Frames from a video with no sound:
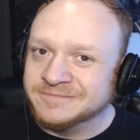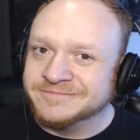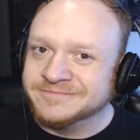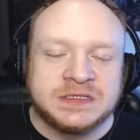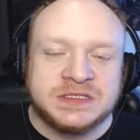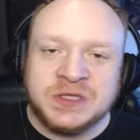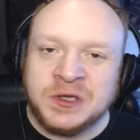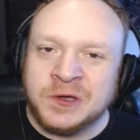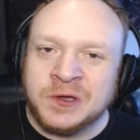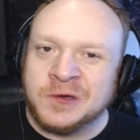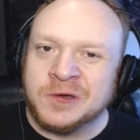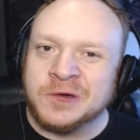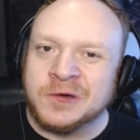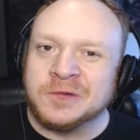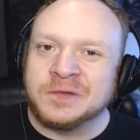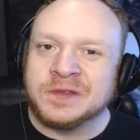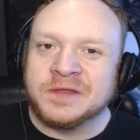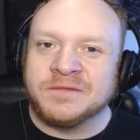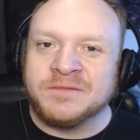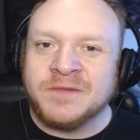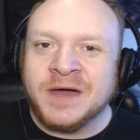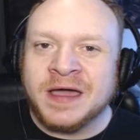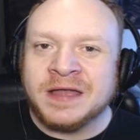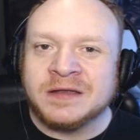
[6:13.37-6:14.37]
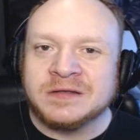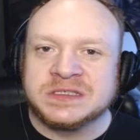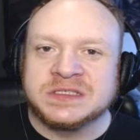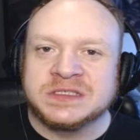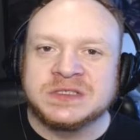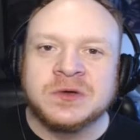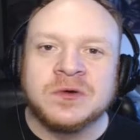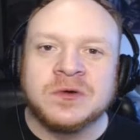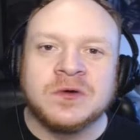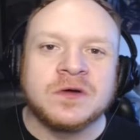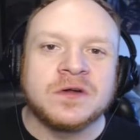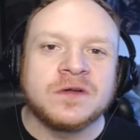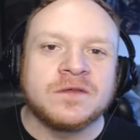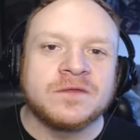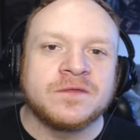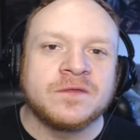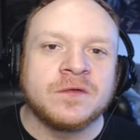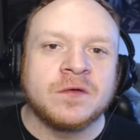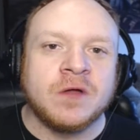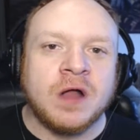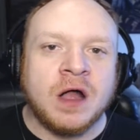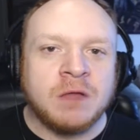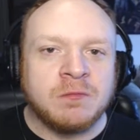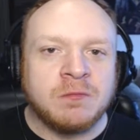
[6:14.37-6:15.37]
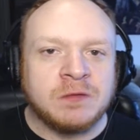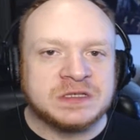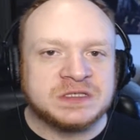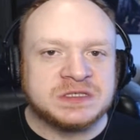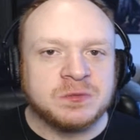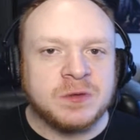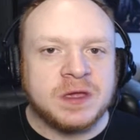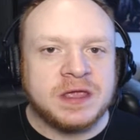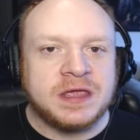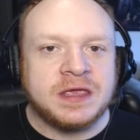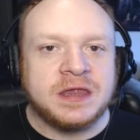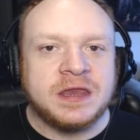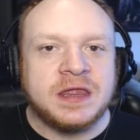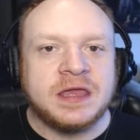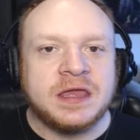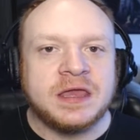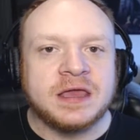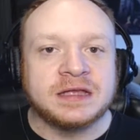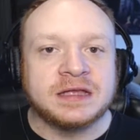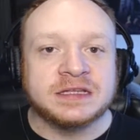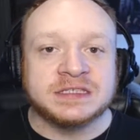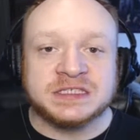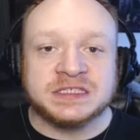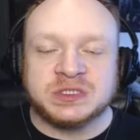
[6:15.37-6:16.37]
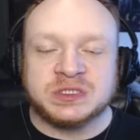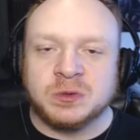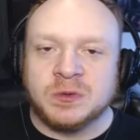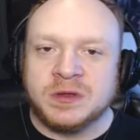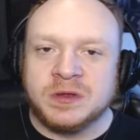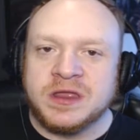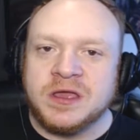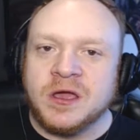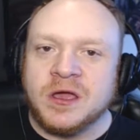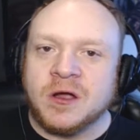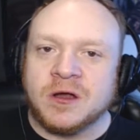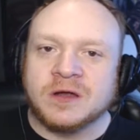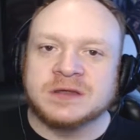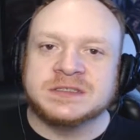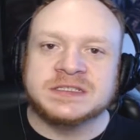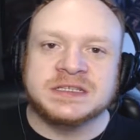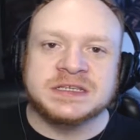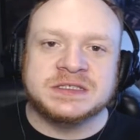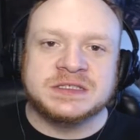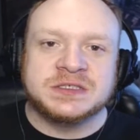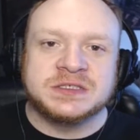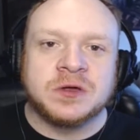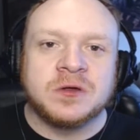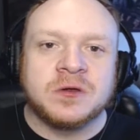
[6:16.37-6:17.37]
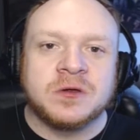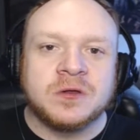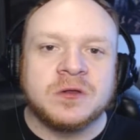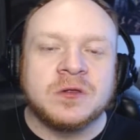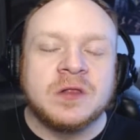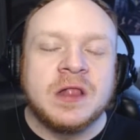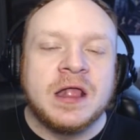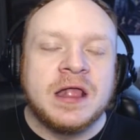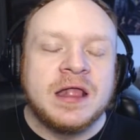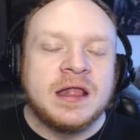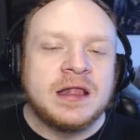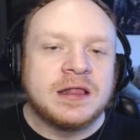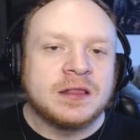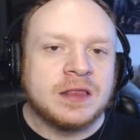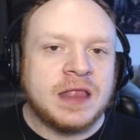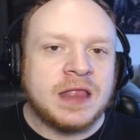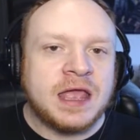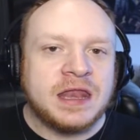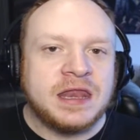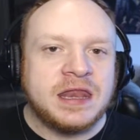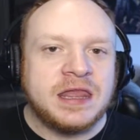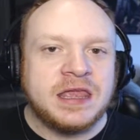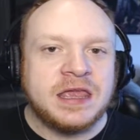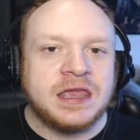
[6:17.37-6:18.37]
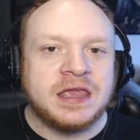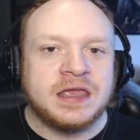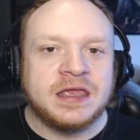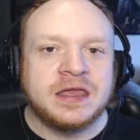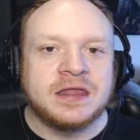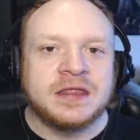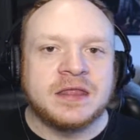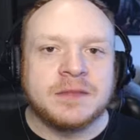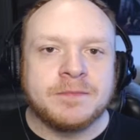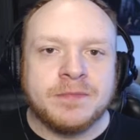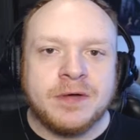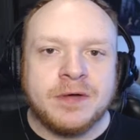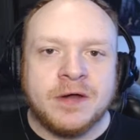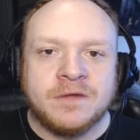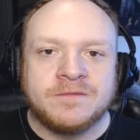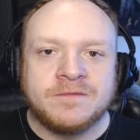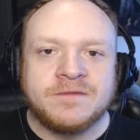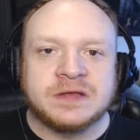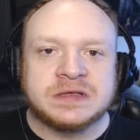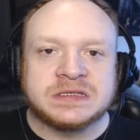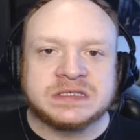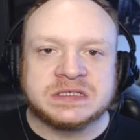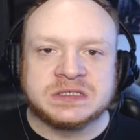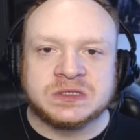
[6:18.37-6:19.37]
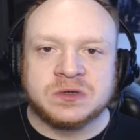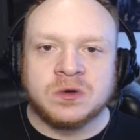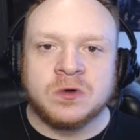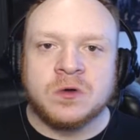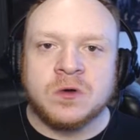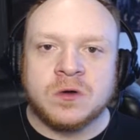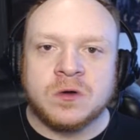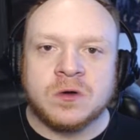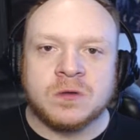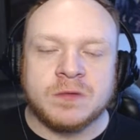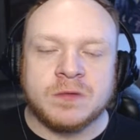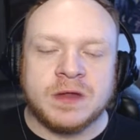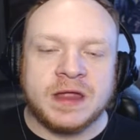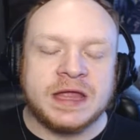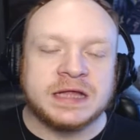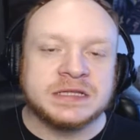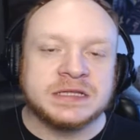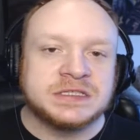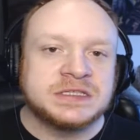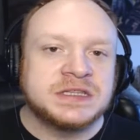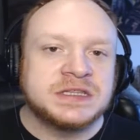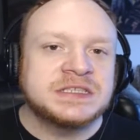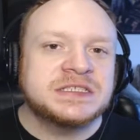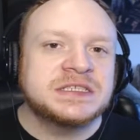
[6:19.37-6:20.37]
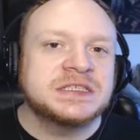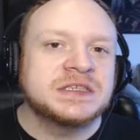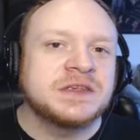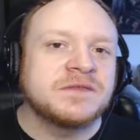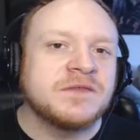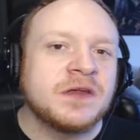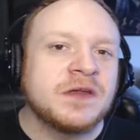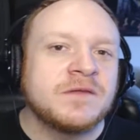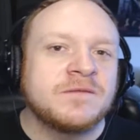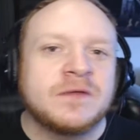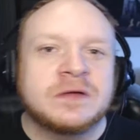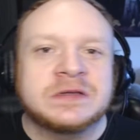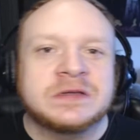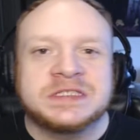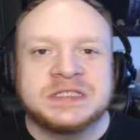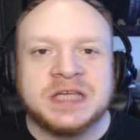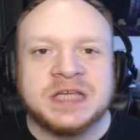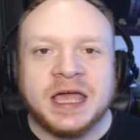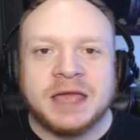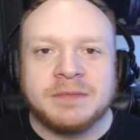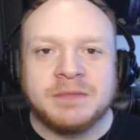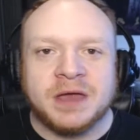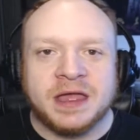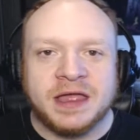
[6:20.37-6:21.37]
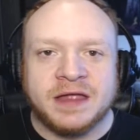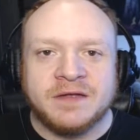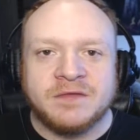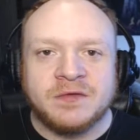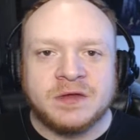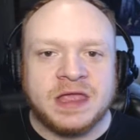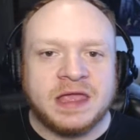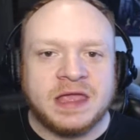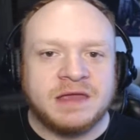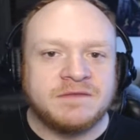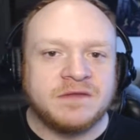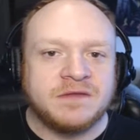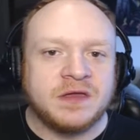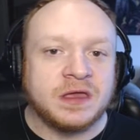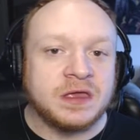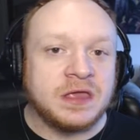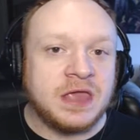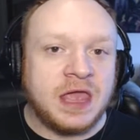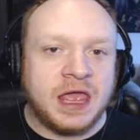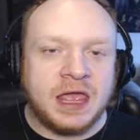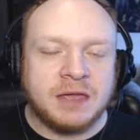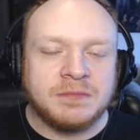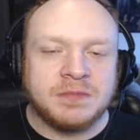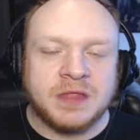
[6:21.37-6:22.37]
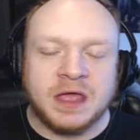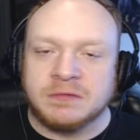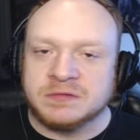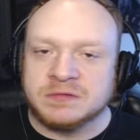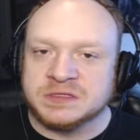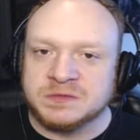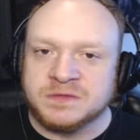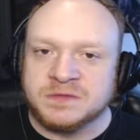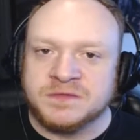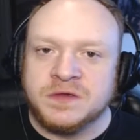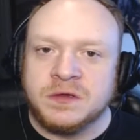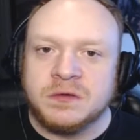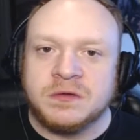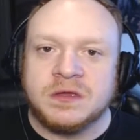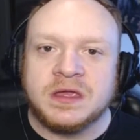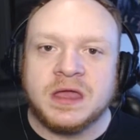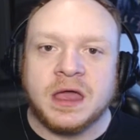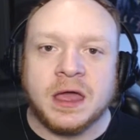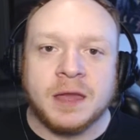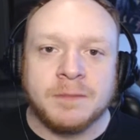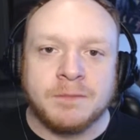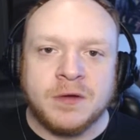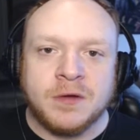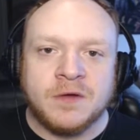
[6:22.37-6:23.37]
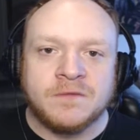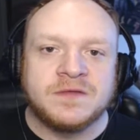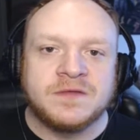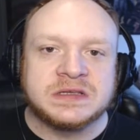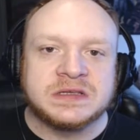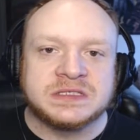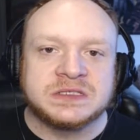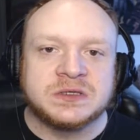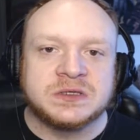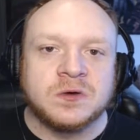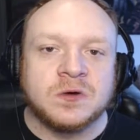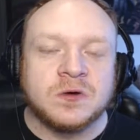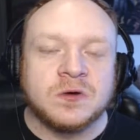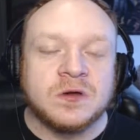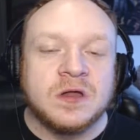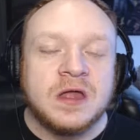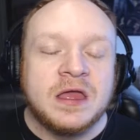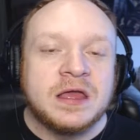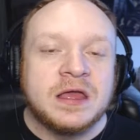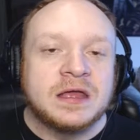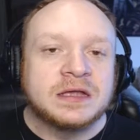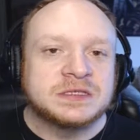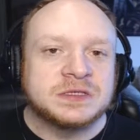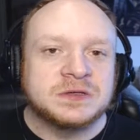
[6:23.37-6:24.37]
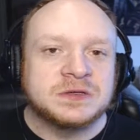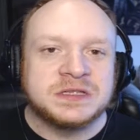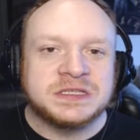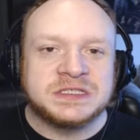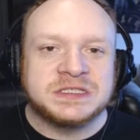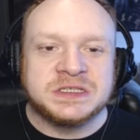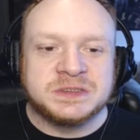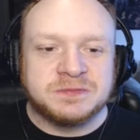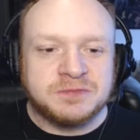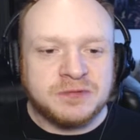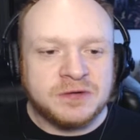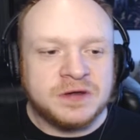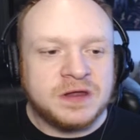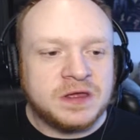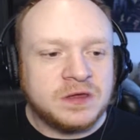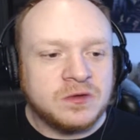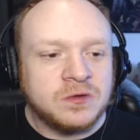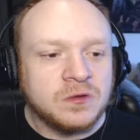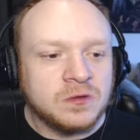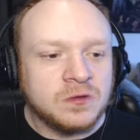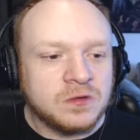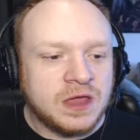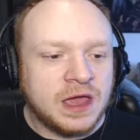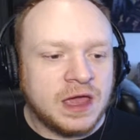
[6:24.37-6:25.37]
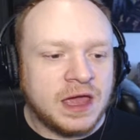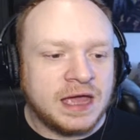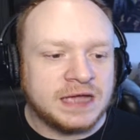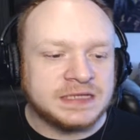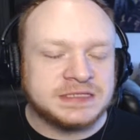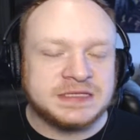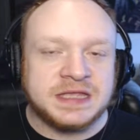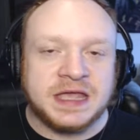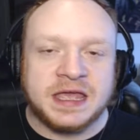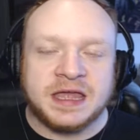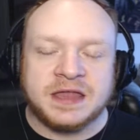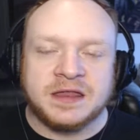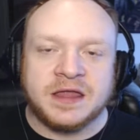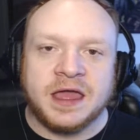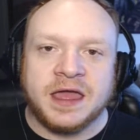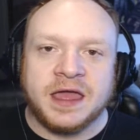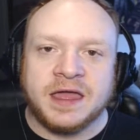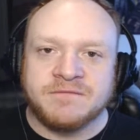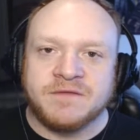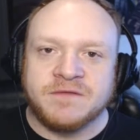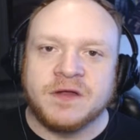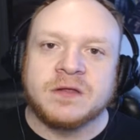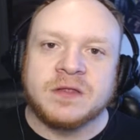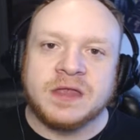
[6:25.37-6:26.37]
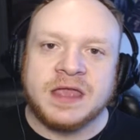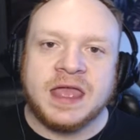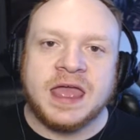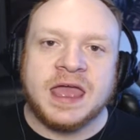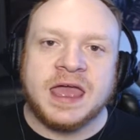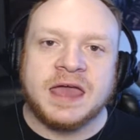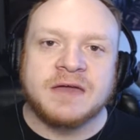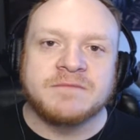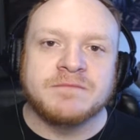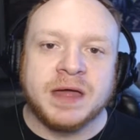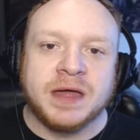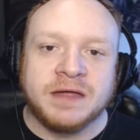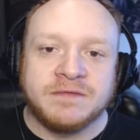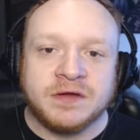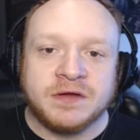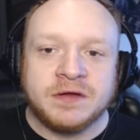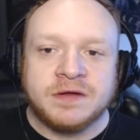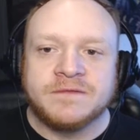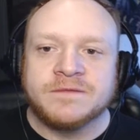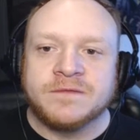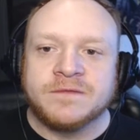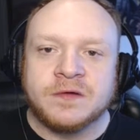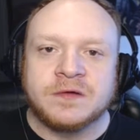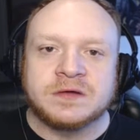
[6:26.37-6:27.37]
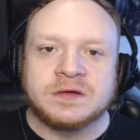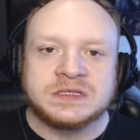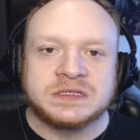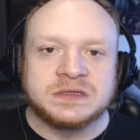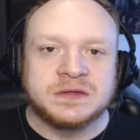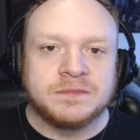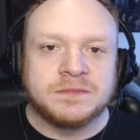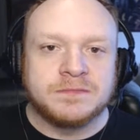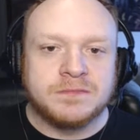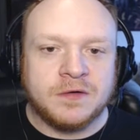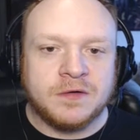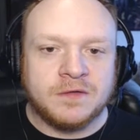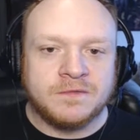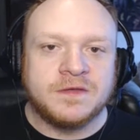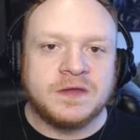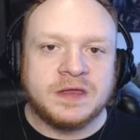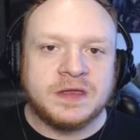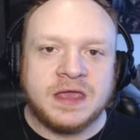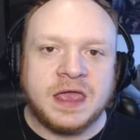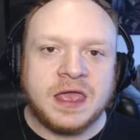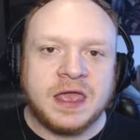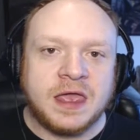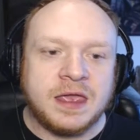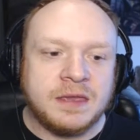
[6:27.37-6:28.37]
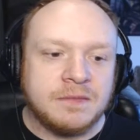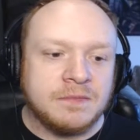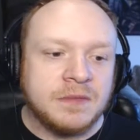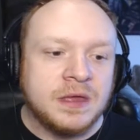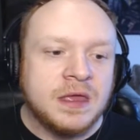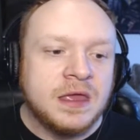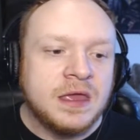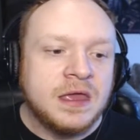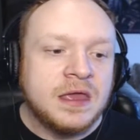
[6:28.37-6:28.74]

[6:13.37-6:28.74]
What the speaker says: So the final score for Alwa'S Awakening is 20 hearts in total, landing it in the perfect score range. This is the very first time I ever gave a game that I was reviewing a perfect score, so this is pretty cool, guys, that I finally have my very first perfect game.